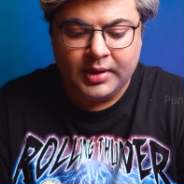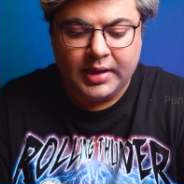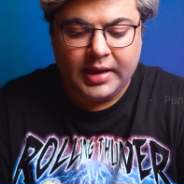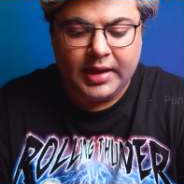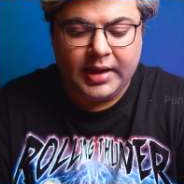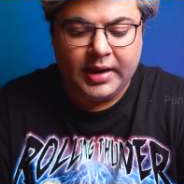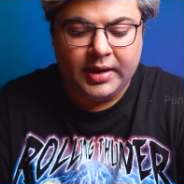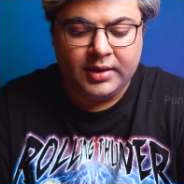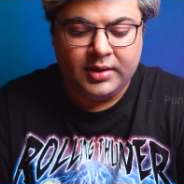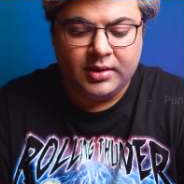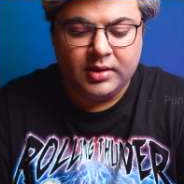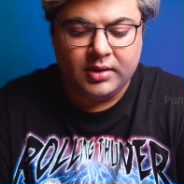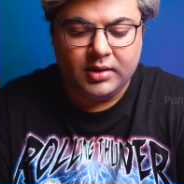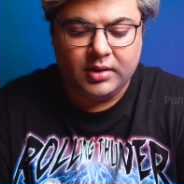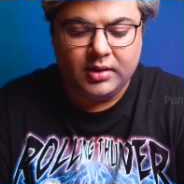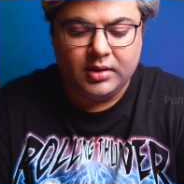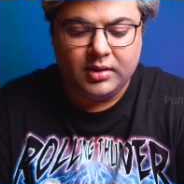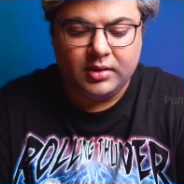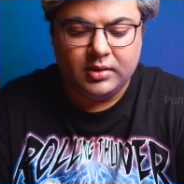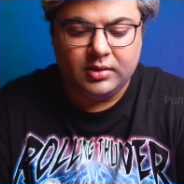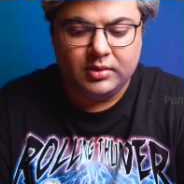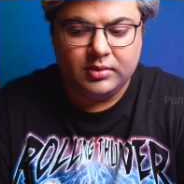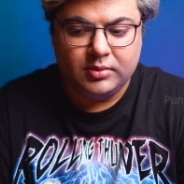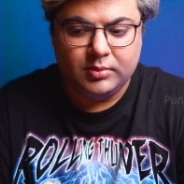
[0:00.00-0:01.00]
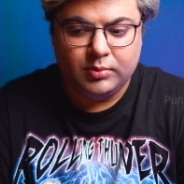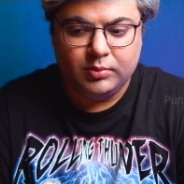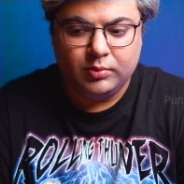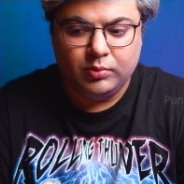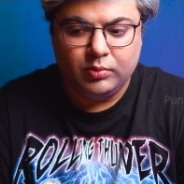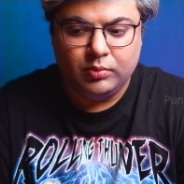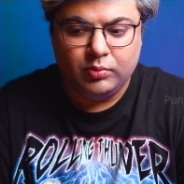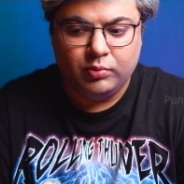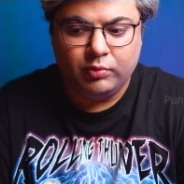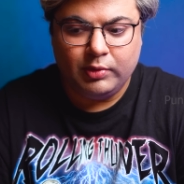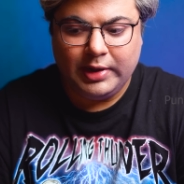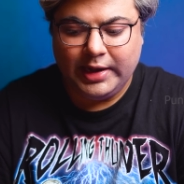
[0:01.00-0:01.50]
And uh,
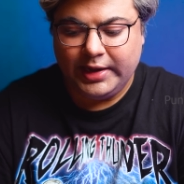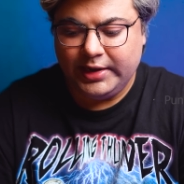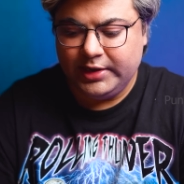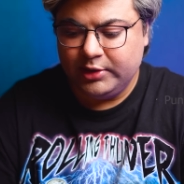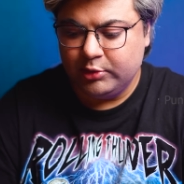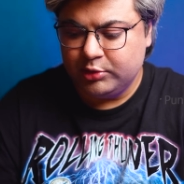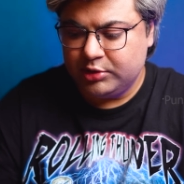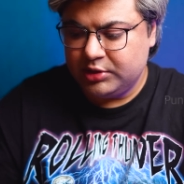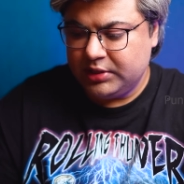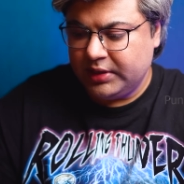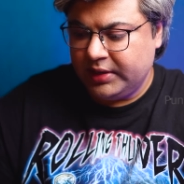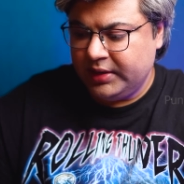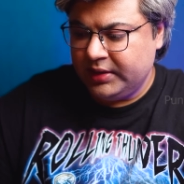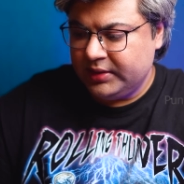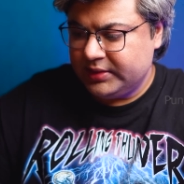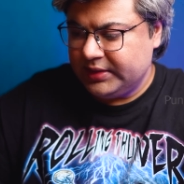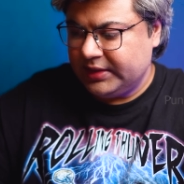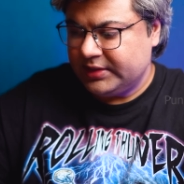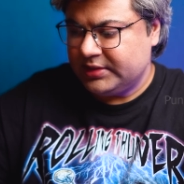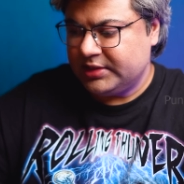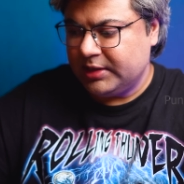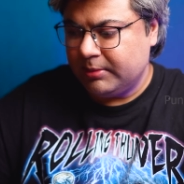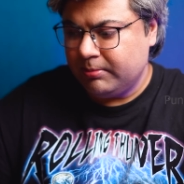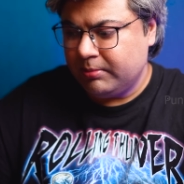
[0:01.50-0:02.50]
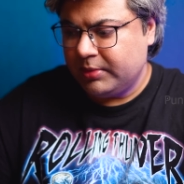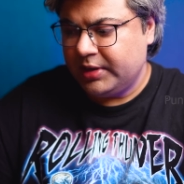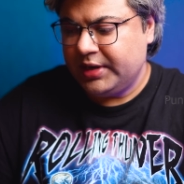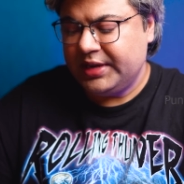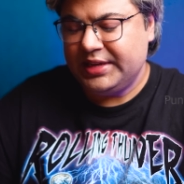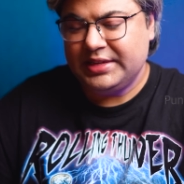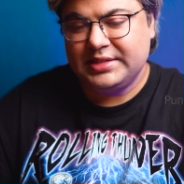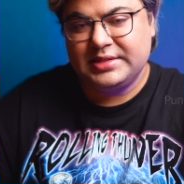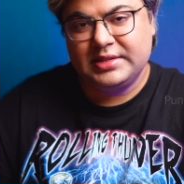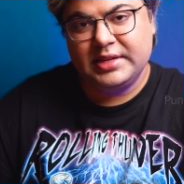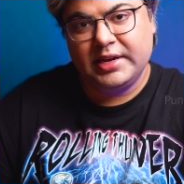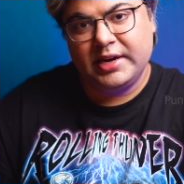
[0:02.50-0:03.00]
while you think that
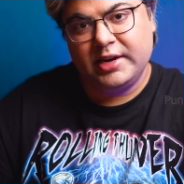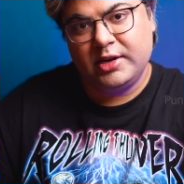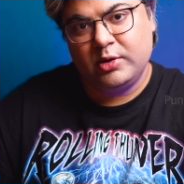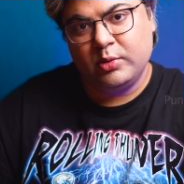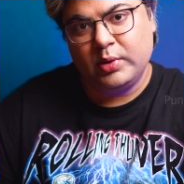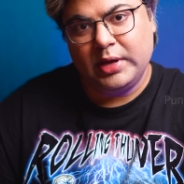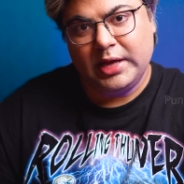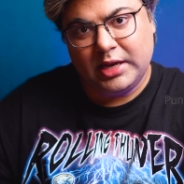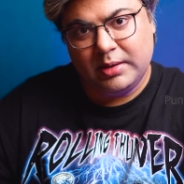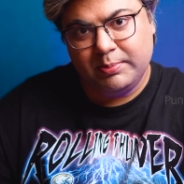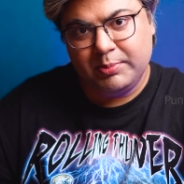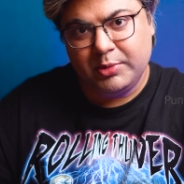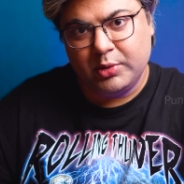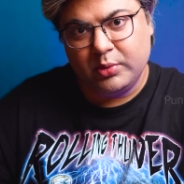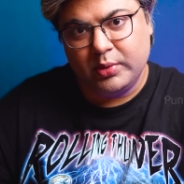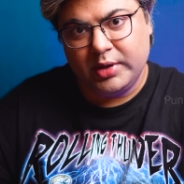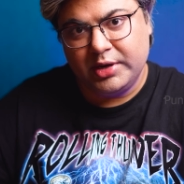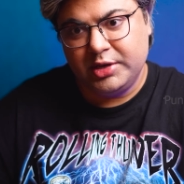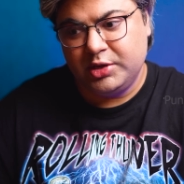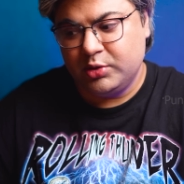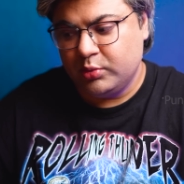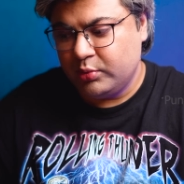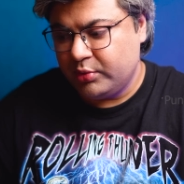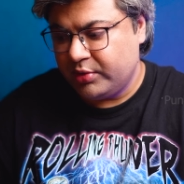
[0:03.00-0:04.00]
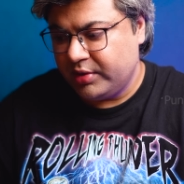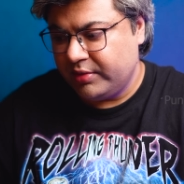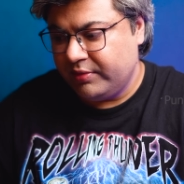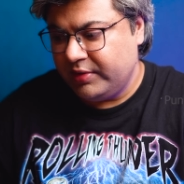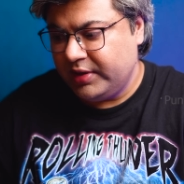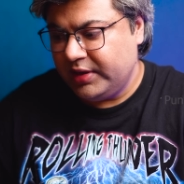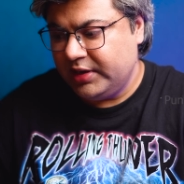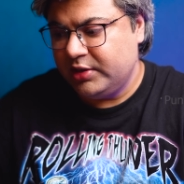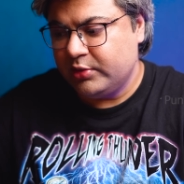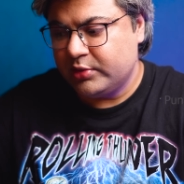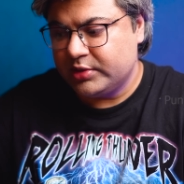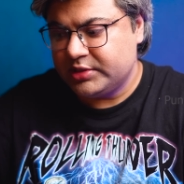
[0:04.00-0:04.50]
somebody is there to help you and you
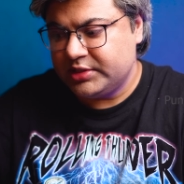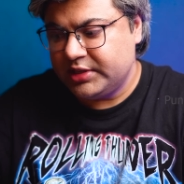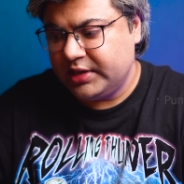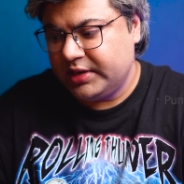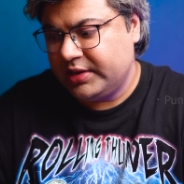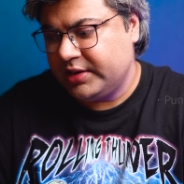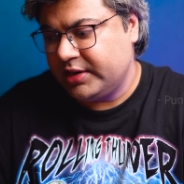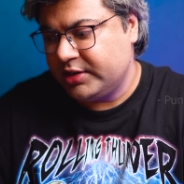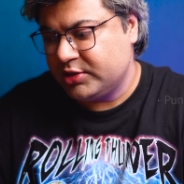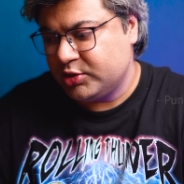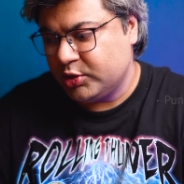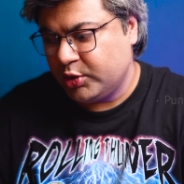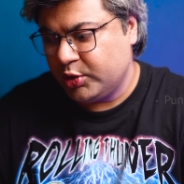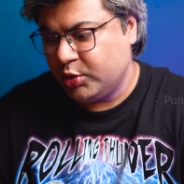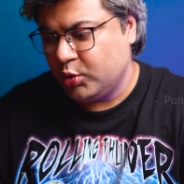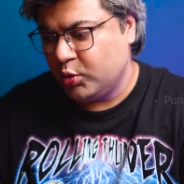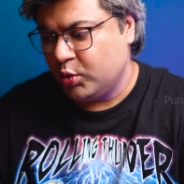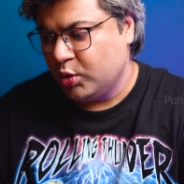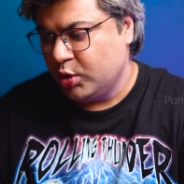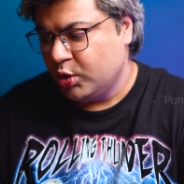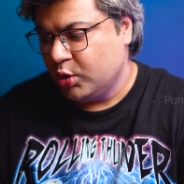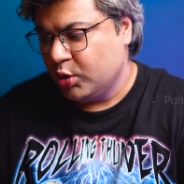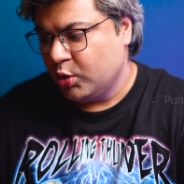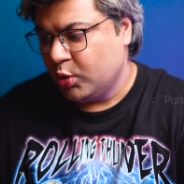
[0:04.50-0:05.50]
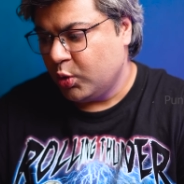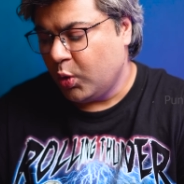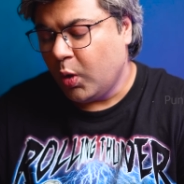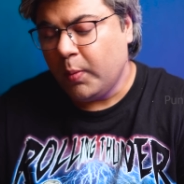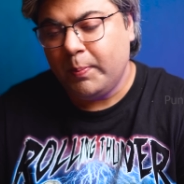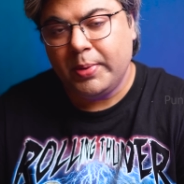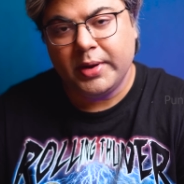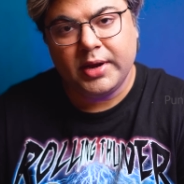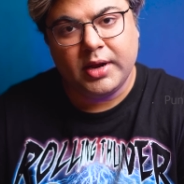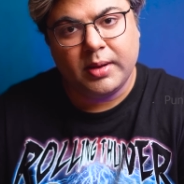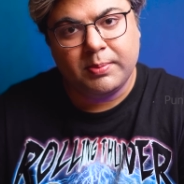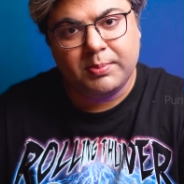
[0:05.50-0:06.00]
reveal your secrets or you
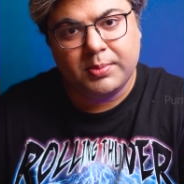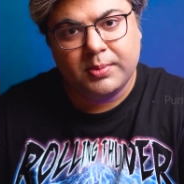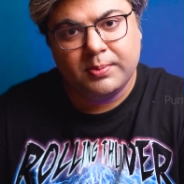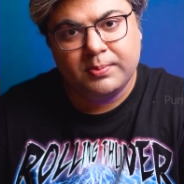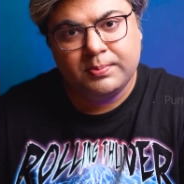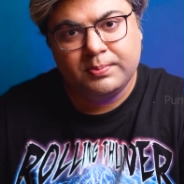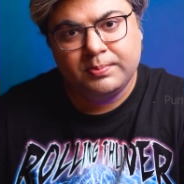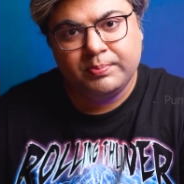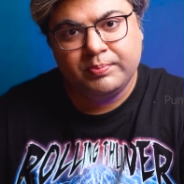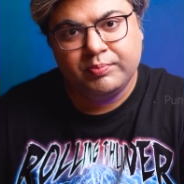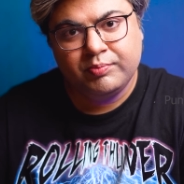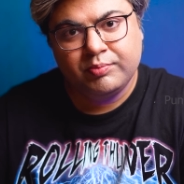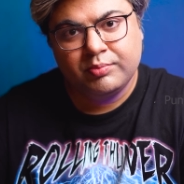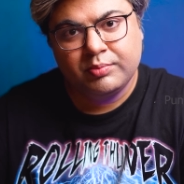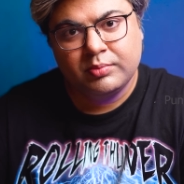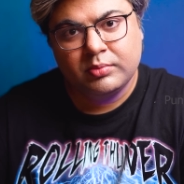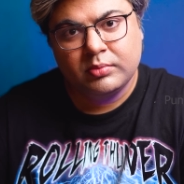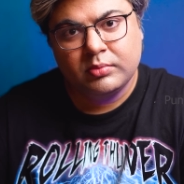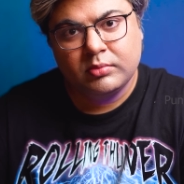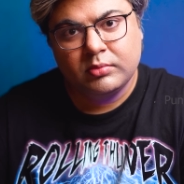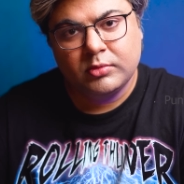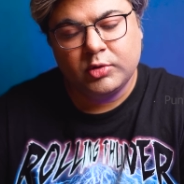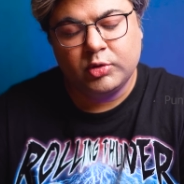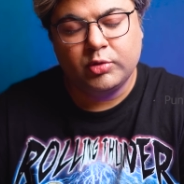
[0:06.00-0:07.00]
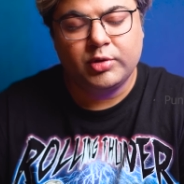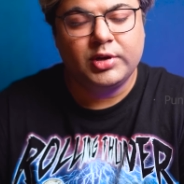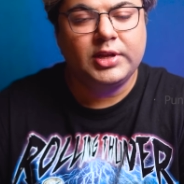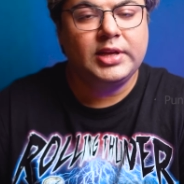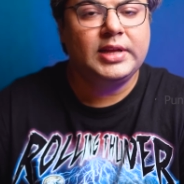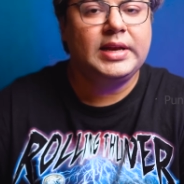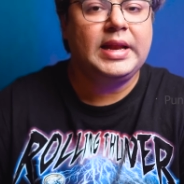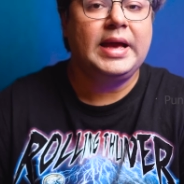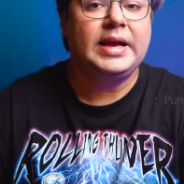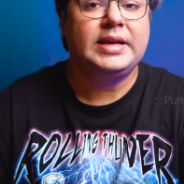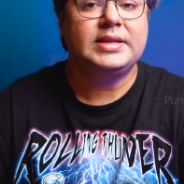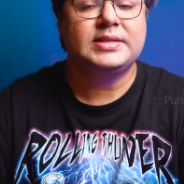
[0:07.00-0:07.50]
open up, you
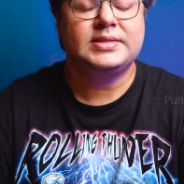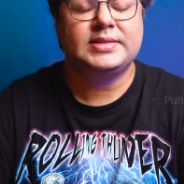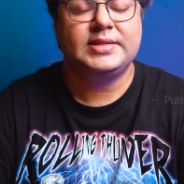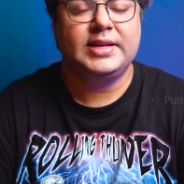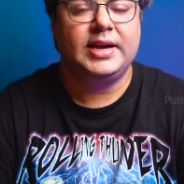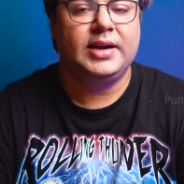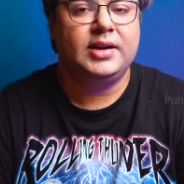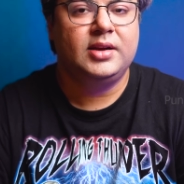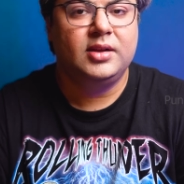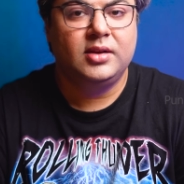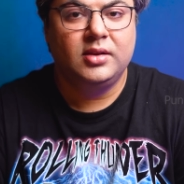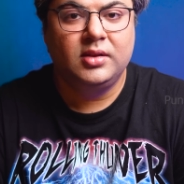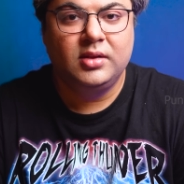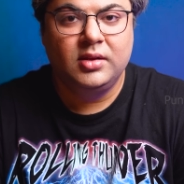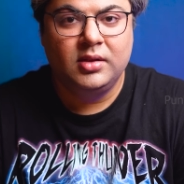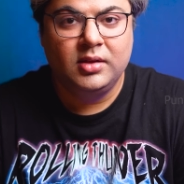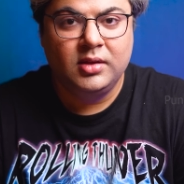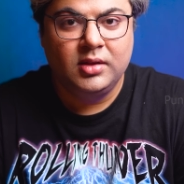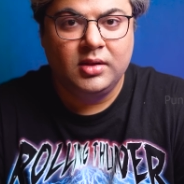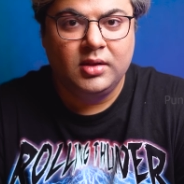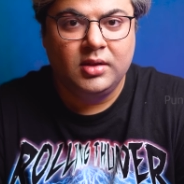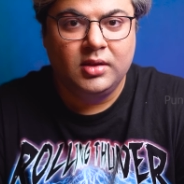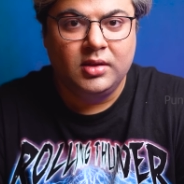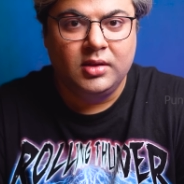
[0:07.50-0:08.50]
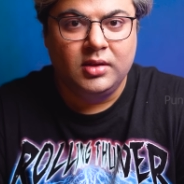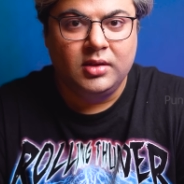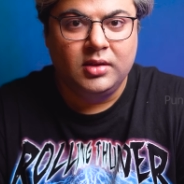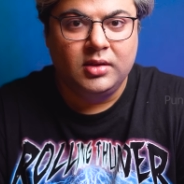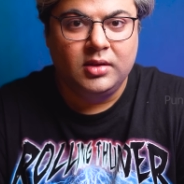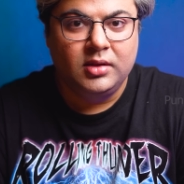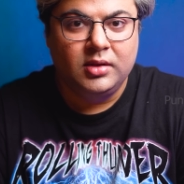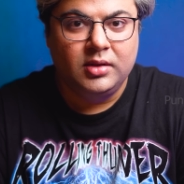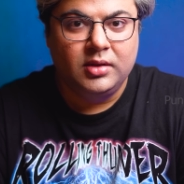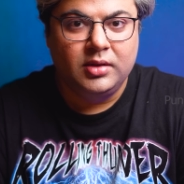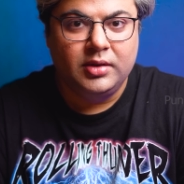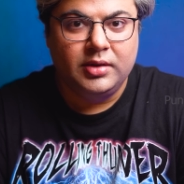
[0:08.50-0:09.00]
realize that
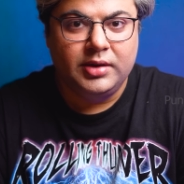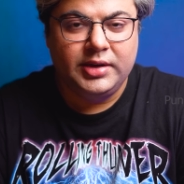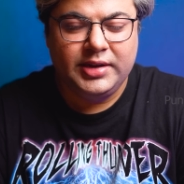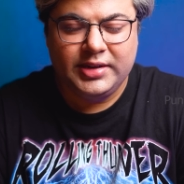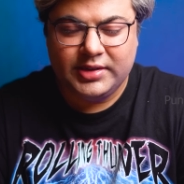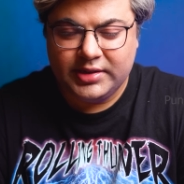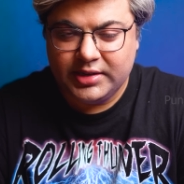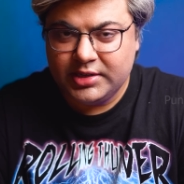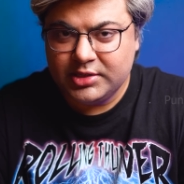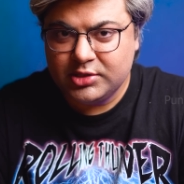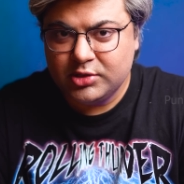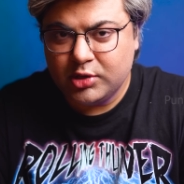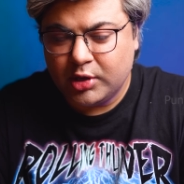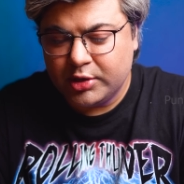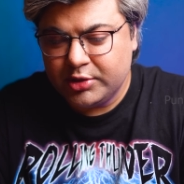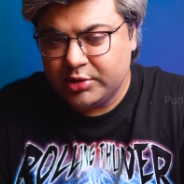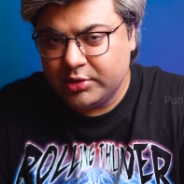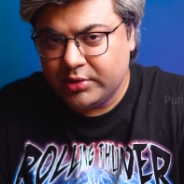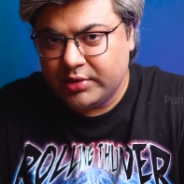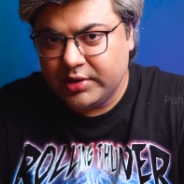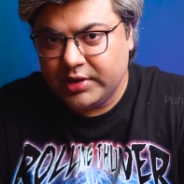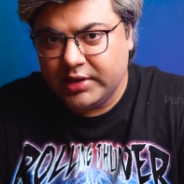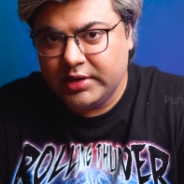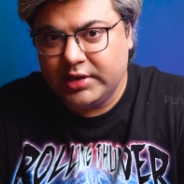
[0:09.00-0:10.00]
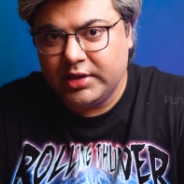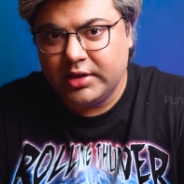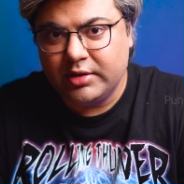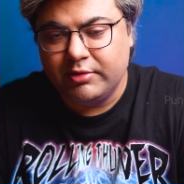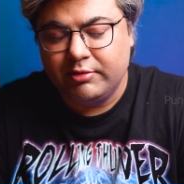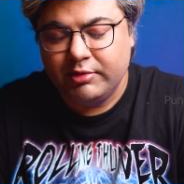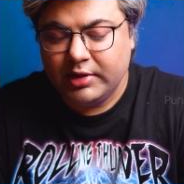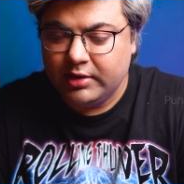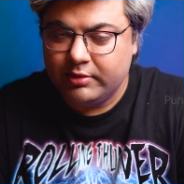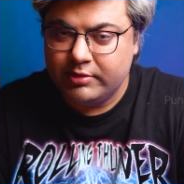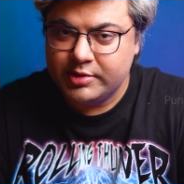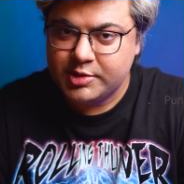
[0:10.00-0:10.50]
he is not your really a
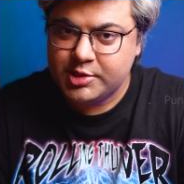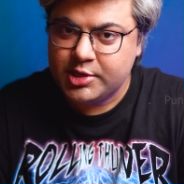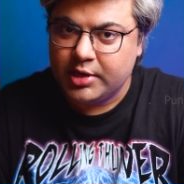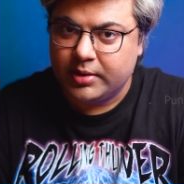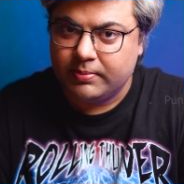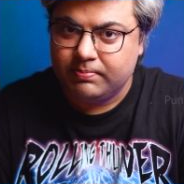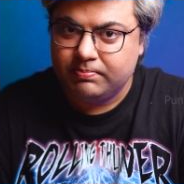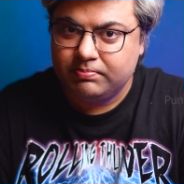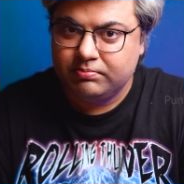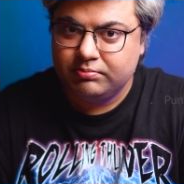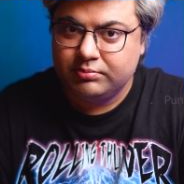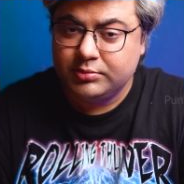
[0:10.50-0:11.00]
well-wisher.